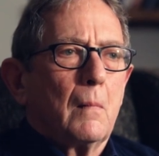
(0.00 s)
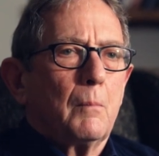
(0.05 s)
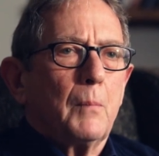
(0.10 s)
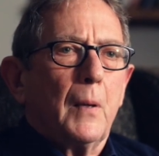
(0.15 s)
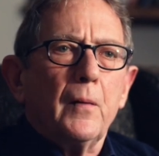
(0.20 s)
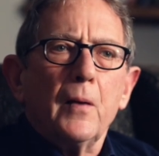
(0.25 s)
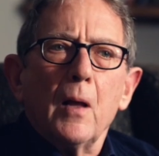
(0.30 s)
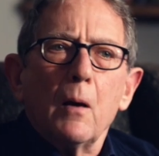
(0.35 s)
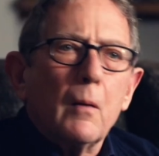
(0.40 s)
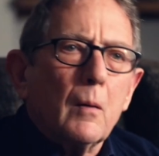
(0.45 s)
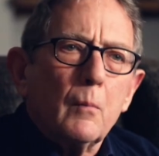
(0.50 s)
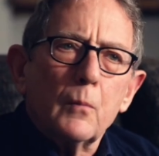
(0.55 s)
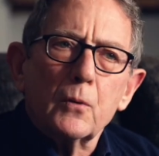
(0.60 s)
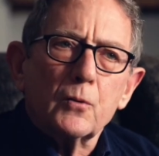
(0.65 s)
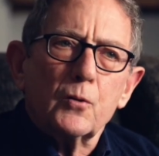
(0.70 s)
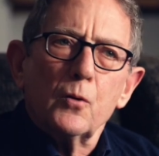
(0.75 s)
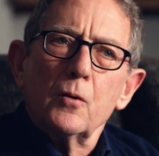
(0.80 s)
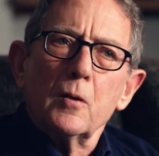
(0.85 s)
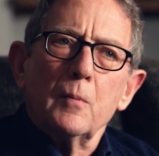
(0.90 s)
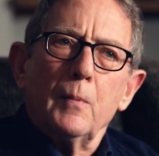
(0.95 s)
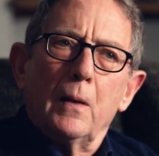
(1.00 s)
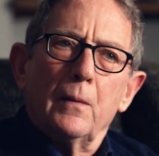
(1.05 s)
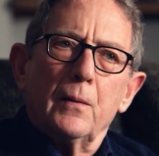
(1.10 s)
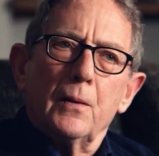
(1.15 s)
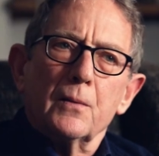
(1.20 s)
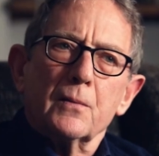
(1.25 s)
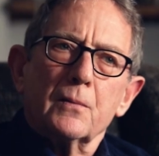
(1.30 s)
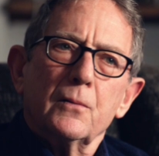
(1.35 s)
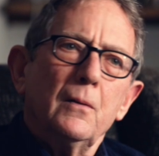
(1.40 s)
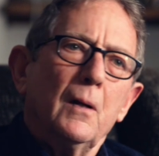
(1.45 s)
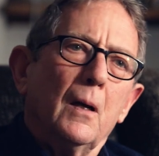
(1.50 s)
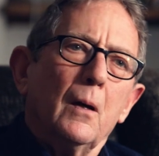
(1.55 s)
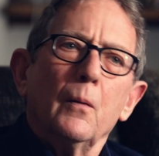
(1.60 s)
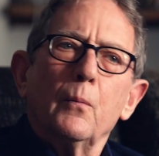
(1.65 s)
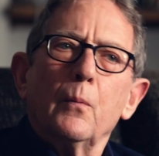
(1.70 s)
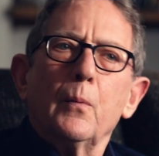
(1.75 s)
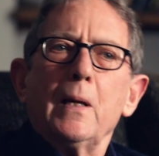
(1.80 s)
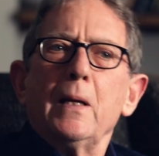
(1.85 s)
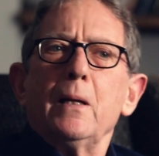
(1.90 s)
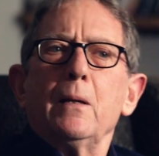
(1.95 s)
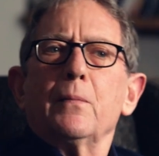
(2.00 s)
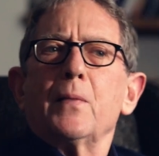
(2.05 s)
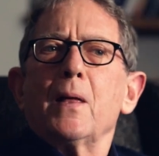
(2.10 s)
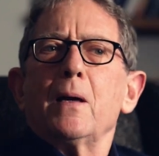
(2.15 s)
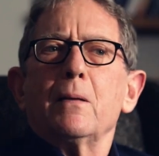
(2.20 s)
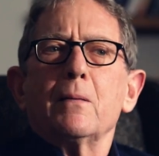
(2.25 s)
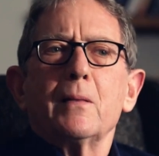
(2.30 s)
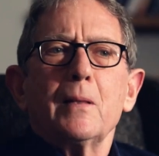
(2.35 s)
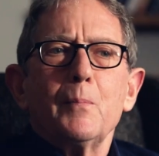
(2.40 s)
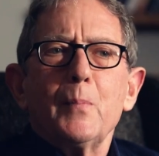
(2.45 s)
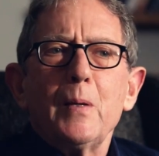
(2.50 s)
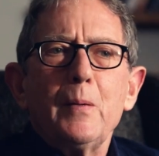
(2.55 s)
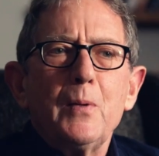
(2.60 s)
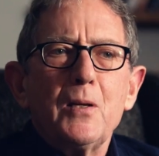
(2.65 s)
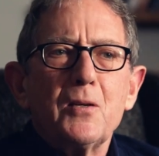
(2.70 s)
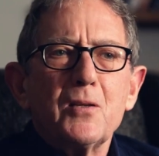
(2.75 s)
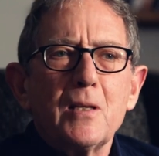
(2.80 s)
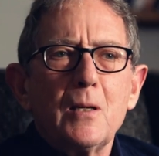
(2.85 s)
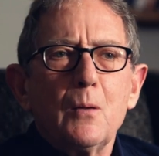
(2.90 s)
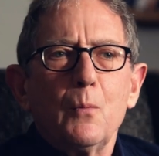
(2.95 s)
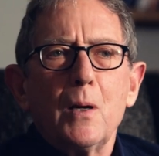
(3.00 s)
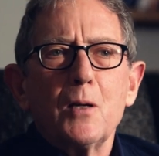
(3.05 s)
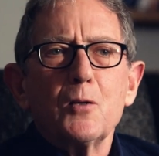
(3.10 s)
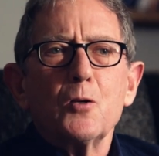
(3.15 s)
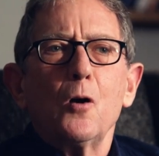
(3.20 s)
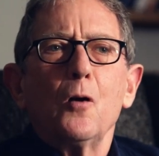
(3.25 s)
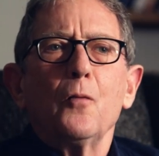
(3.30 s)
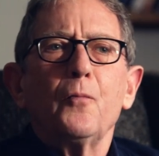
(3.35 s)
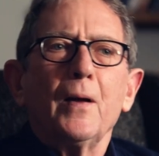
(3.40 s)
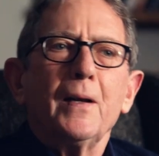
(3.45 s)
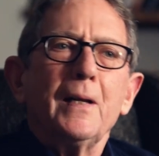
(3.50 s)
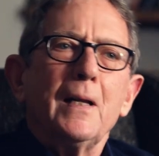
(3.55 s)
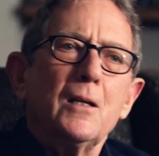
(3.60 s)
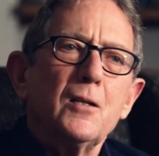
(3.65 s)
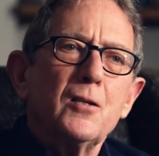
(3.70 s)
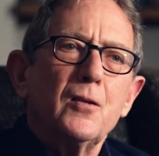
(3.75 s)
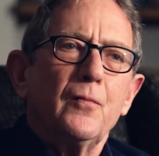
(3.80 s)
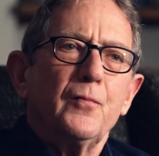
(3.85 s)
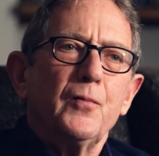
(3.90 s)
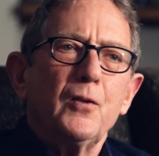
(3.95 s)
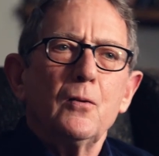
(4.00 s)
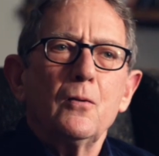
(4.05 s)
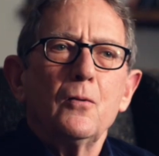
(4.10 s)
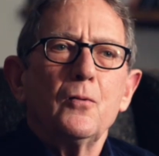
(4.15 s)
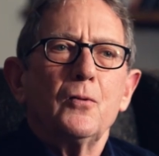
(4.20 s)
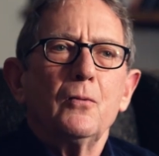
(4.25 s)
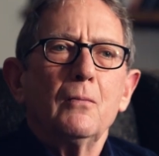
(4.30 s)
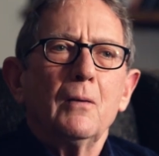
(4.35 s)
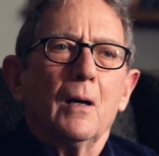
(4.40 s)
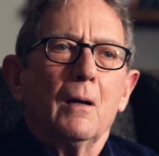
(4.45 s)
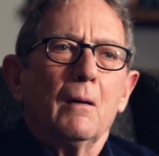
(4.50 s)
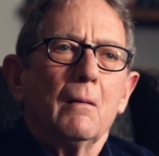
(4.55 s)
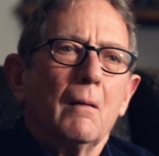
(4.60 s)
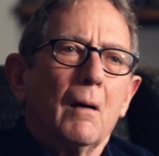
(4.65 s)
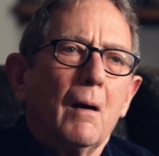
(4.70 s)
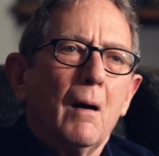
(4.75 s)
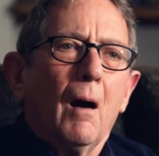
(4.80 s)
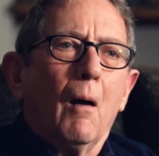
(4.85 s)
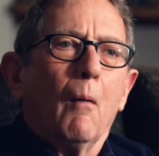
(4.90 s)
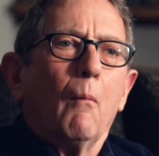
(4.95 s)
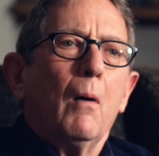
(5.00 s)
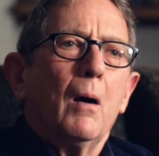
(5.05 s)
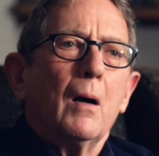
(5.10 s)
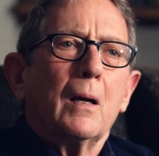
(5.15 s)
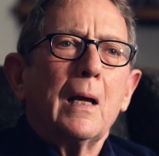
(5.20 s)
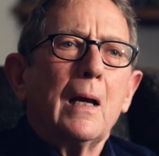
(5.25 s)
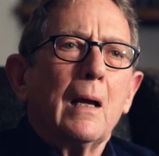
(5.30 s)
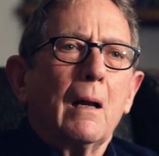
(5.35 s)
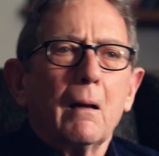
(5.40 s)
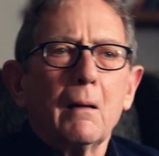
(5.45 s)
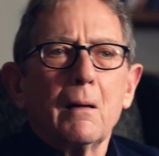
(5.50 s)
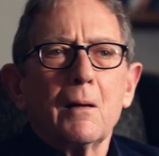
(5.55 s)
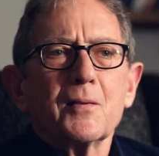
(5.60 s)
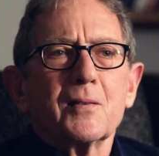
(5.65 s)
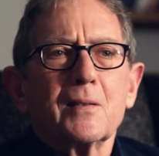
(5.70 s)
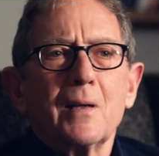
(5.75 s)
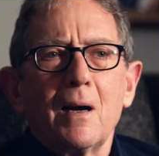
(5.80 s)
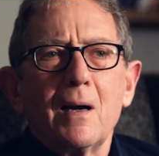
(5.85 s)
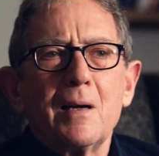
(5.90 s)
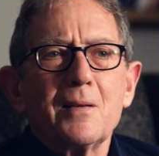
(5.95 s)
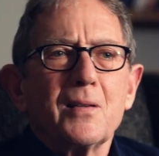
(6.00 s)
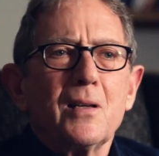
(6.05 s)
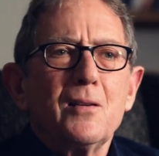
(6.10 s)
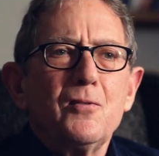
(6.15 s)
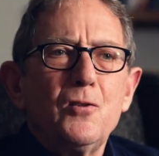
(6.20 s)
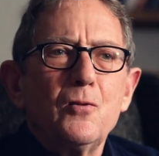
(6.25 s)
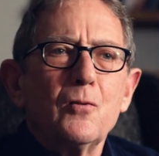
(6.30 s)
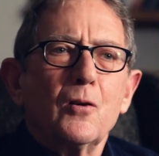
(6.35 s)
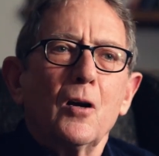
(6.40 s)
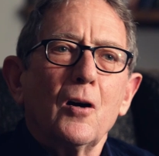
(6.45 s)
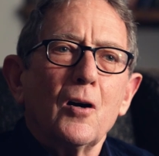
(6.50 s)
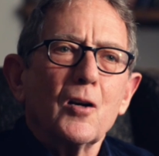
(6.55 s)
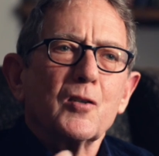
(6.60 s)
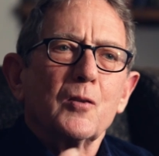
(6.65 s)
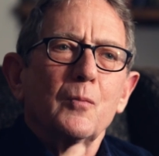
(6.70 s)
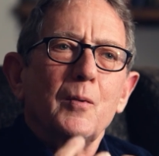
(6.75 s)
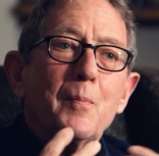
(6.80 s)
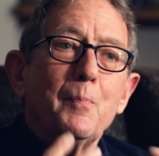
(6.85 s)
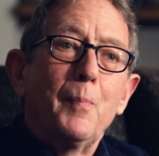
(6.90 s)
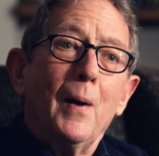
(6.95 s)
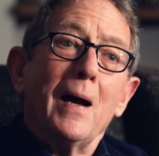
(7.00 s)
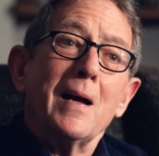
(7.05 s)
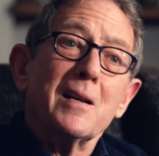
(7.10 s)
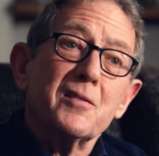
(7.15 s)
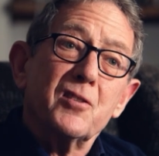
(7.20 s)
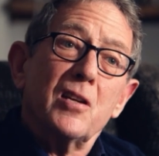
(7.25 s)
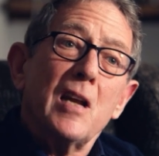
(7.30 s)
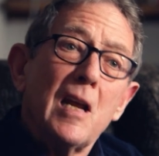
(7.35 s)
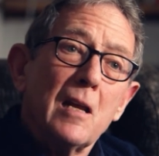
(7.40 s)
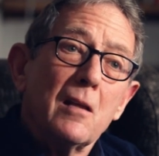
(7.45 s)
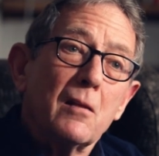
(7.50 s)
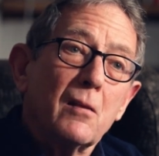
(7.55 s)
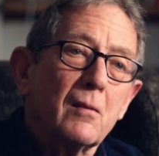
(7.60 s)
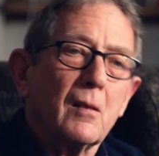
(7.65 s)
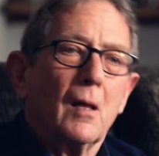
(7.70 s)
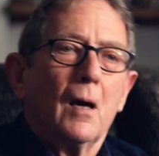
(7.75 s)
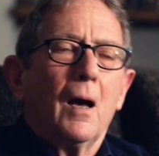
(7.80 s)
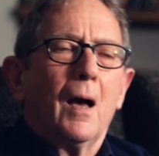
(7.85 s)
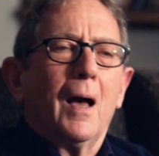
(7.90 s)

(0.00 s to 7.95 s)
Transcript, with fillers: But no one will talk about this. You know, we the, the BBC went off and interviewed, you know, working class guys in Newcastle with bad teeth